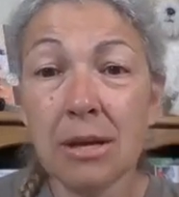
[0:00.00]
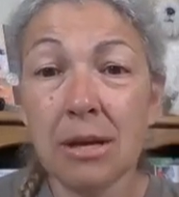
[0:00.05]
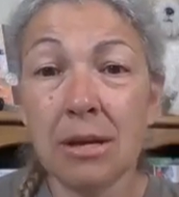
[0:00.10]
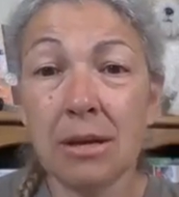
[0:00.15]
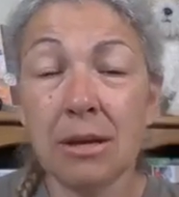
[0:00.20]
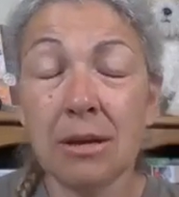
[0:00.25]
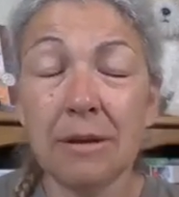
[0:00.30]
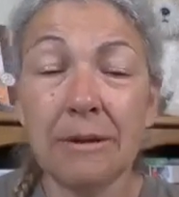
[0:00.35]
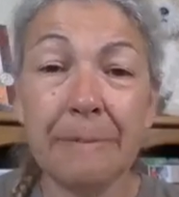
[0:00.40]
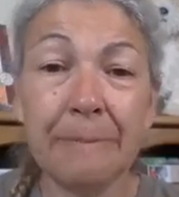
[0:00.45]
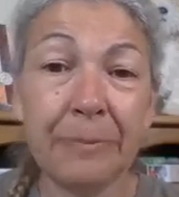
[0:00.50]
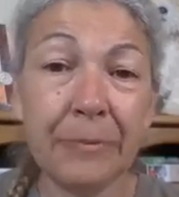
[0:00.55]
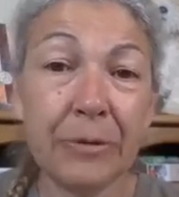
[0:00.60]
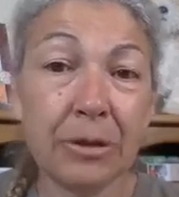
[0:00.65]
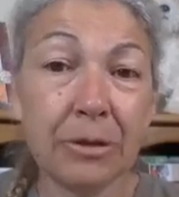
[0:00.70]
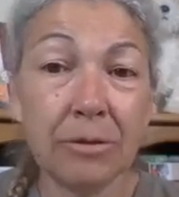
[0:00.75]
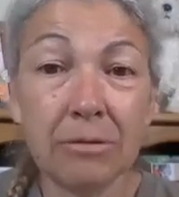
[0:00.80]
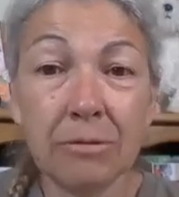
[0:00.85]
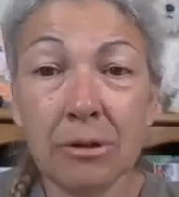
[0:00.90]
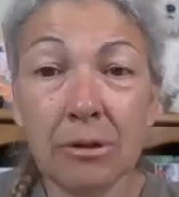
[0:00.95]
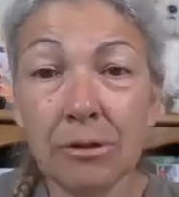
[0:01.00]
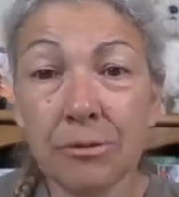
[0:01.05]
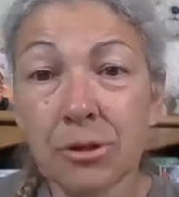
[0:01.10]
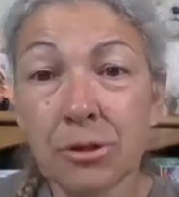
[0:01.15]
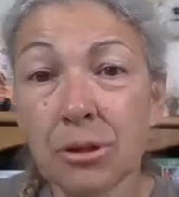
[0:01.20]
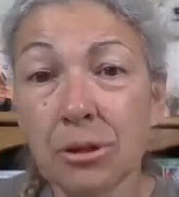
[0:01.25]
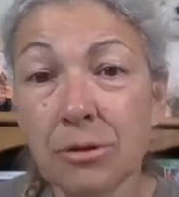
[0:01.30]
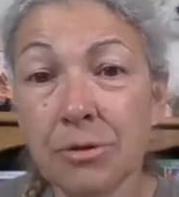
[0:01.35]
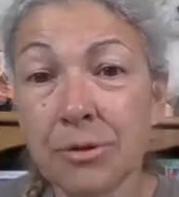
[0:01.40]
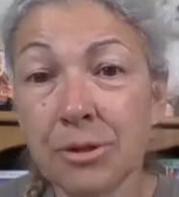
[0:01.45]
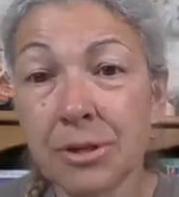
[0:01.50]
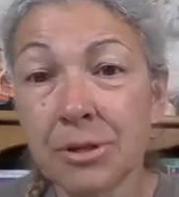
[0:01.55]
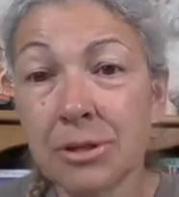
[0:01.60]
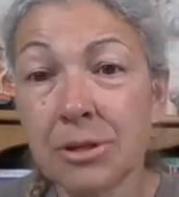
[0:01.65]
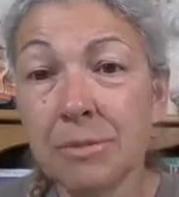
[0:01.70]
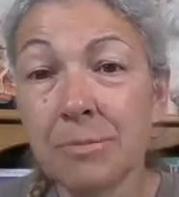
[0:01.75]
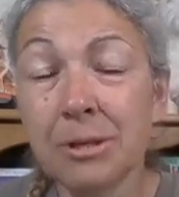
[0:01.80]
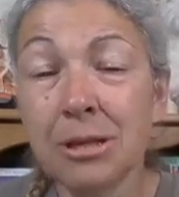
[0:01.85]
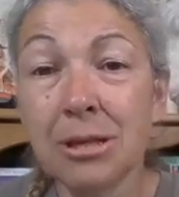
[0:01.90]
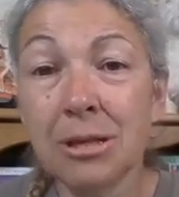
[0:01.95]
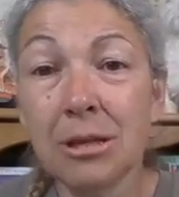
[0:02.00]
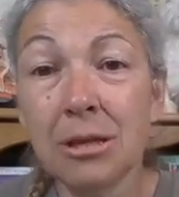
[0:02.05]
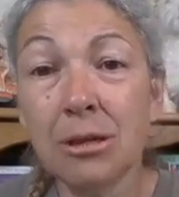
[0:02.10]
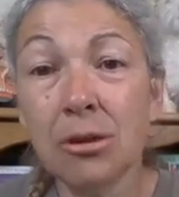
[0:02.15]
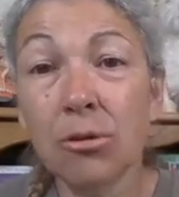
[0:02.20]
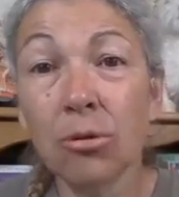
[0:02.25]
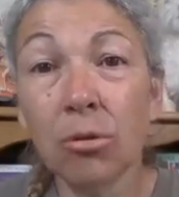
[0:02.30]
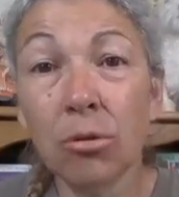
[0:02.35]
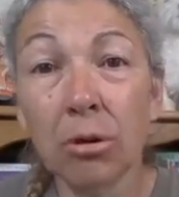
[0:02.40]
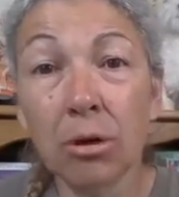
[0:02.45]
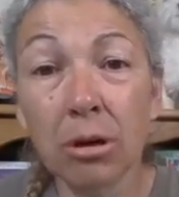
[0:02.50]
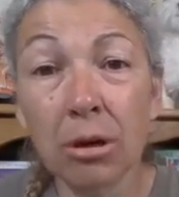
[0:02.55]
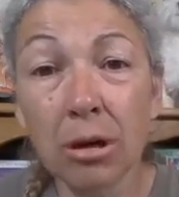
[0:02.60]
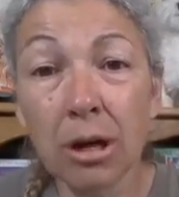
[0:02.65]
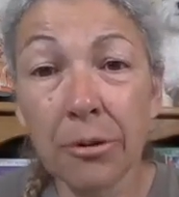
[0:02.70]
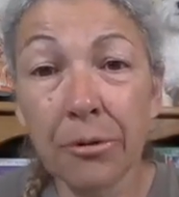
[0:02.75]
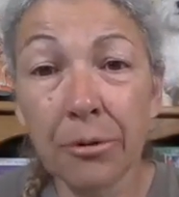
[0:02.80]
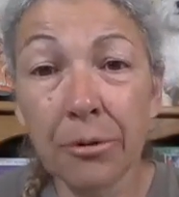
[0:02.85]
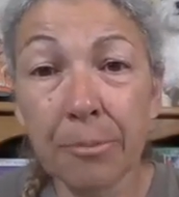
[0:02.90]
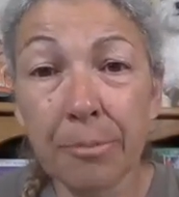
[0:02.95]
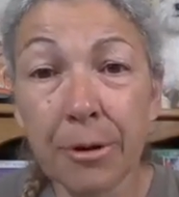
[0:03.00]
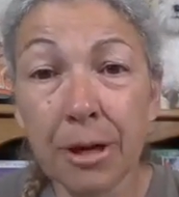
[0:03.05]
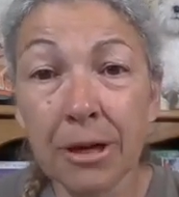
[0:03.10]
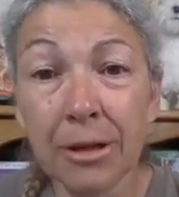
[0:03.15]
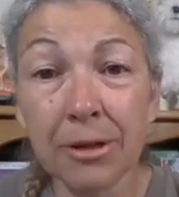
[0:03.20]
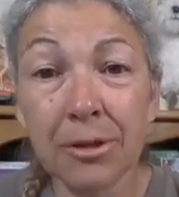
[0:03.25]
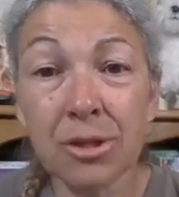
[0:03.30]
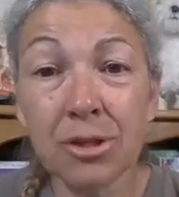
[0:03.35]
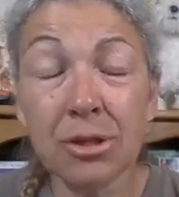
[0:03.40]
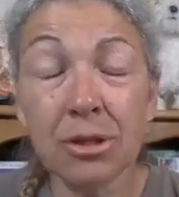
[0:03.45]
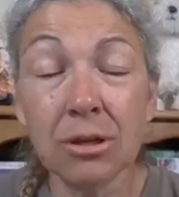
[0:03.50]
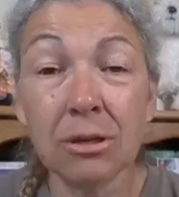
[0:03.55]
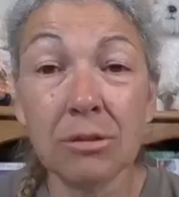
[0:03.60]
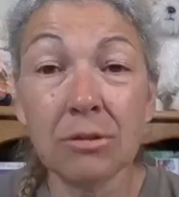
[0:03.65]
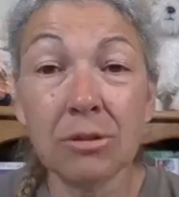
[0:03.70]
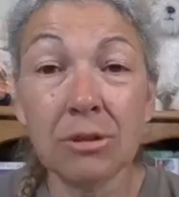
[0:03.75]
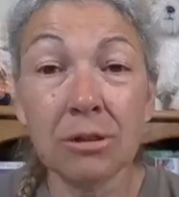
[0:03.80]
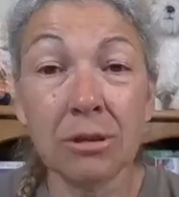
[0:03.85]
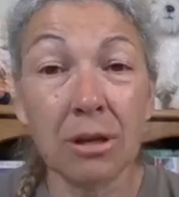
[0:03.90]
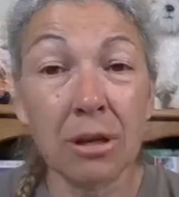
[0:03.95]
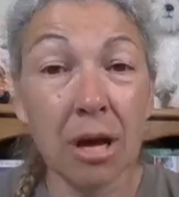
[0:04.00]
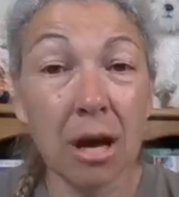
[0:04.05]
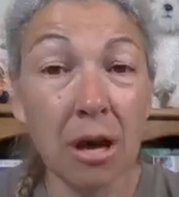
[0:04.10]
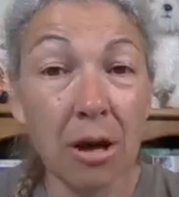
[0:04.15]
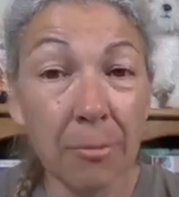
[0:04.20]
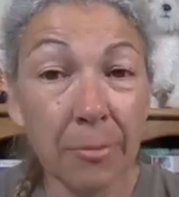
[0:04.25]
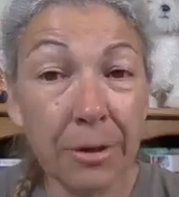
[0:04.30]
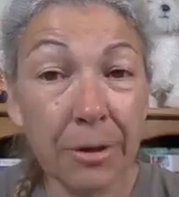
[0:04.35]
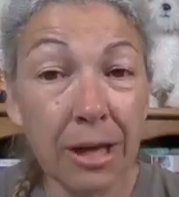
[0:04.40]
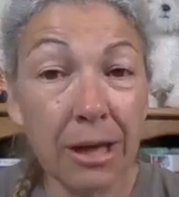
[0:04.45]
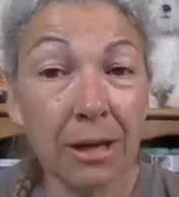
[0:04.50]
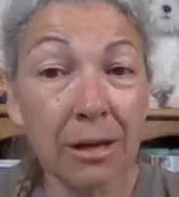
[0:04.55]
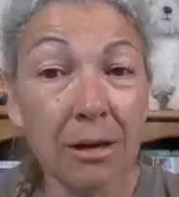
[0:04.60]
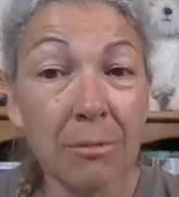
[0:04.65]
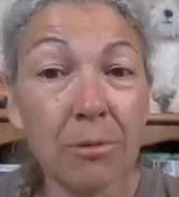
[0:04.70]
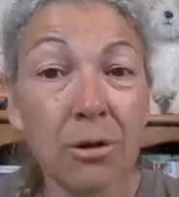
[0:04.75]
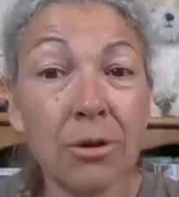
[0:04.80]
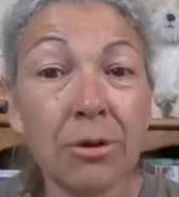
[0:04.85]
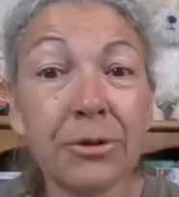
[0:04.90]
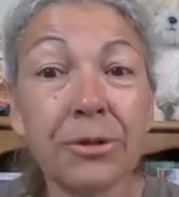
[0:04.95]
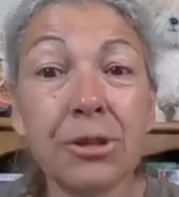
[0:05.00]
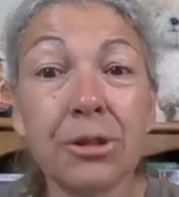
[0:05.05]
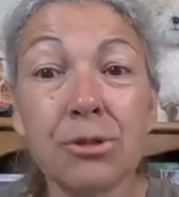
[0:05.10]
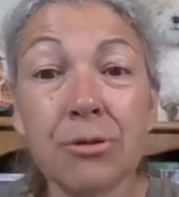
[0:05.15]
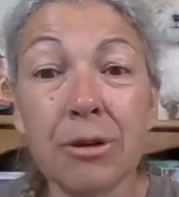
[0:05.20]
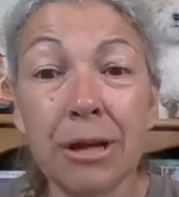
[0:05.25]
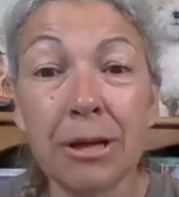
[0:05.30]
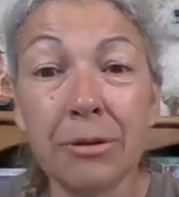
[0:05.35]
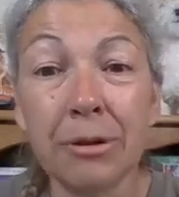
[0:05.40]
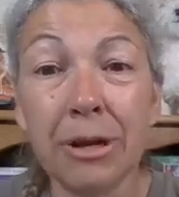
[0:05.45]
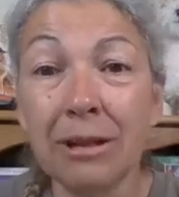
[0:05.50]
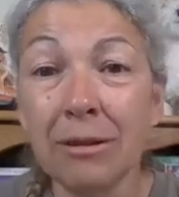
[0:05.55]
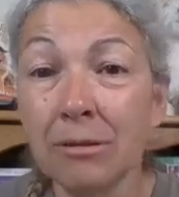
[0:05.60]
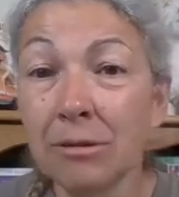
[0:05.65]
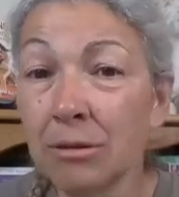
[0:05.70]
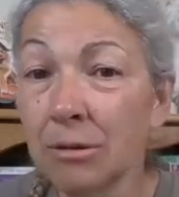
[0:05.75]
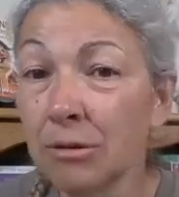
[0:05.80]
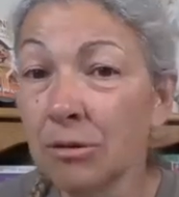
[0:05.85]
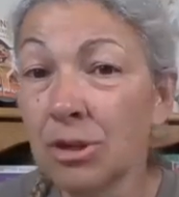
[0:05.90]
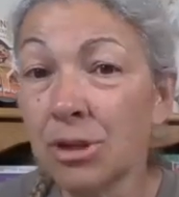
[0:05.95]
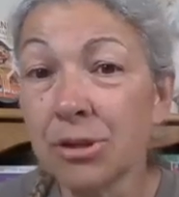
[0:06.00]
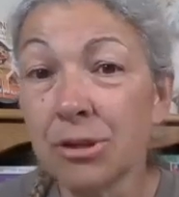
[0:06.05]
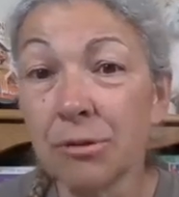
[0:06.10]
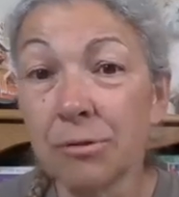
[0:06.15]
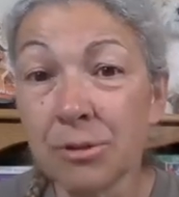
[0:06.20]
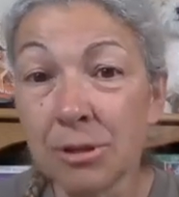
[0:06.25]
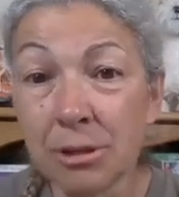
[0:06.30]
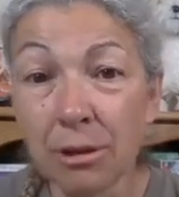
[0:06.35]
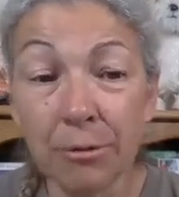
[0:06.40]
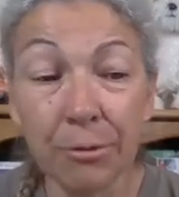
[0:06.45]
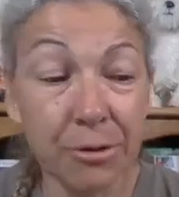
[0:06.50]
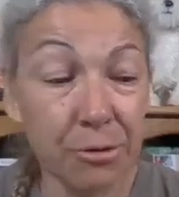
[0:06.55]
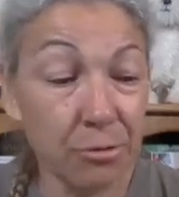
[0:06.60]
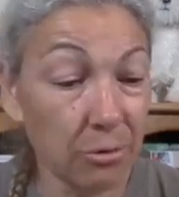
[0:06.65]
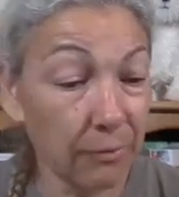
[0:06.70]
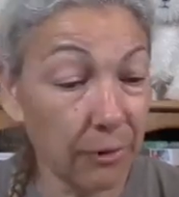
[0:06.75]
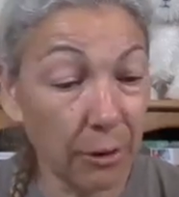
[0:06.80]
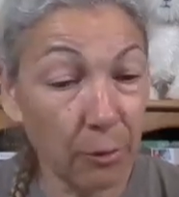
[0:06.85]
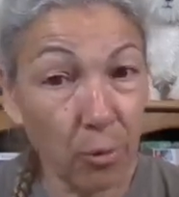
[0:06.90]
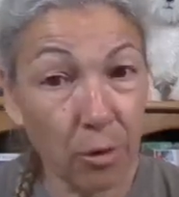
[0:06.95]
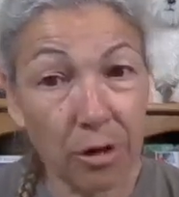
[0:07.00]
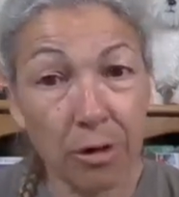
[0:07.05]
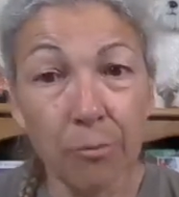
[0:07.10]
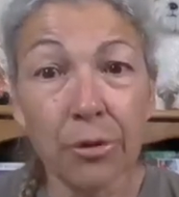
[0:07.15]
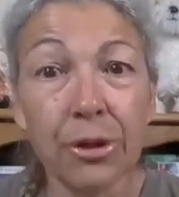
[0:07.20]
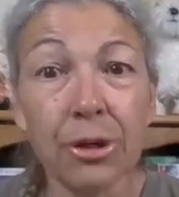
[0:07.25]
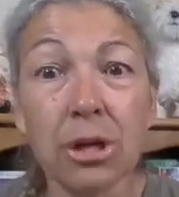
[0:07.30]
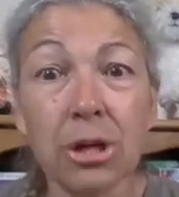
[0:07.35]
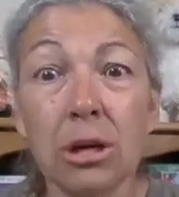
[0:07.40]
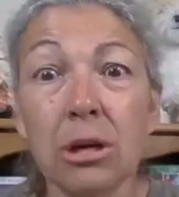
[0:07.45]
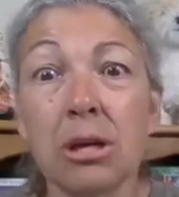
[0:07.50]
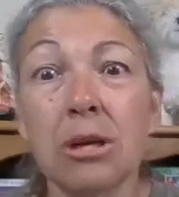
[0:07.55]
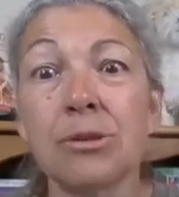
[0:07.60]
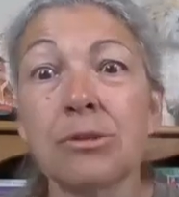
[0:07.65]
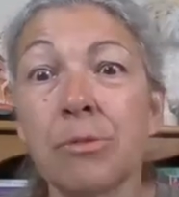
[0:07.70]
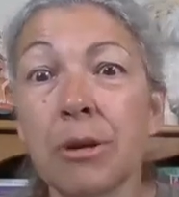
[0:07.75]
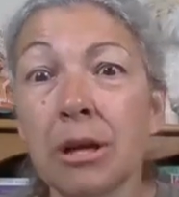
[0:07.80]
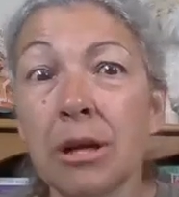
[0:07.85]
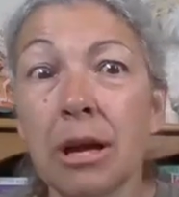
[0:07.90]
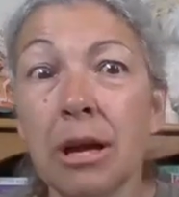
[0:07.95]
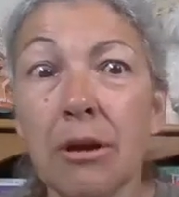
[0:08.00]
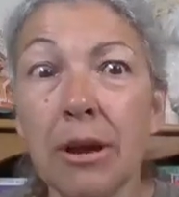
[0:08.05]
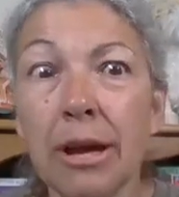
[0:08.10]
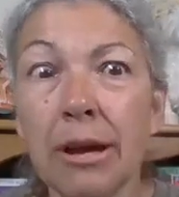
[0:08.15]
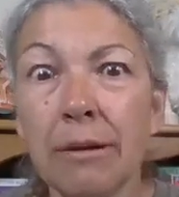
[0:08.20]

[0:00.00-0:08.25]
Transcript: You could, start using CBD or other products to calm the animal, to try to, and just go slow. It's sort of like working with the donkeys right now.